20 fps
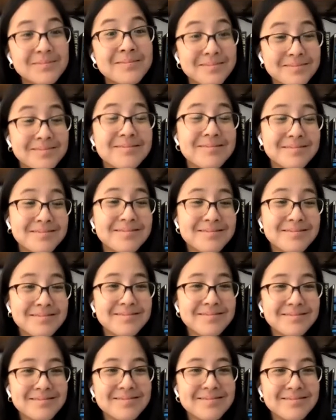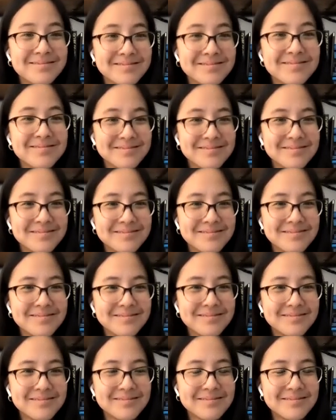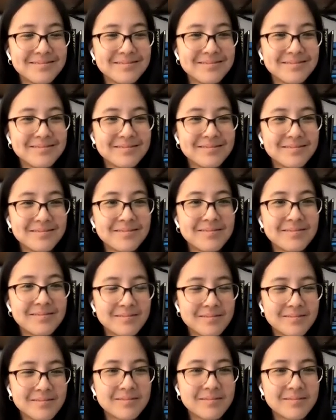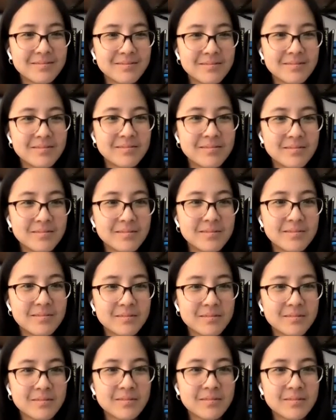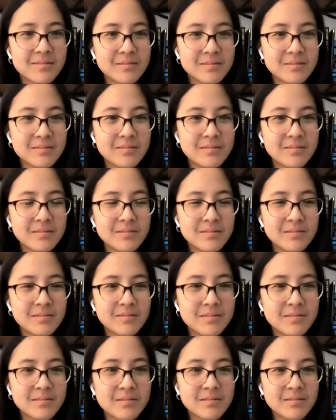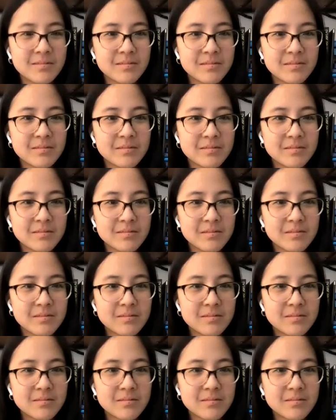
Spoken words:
No words are spoken by the person on screen.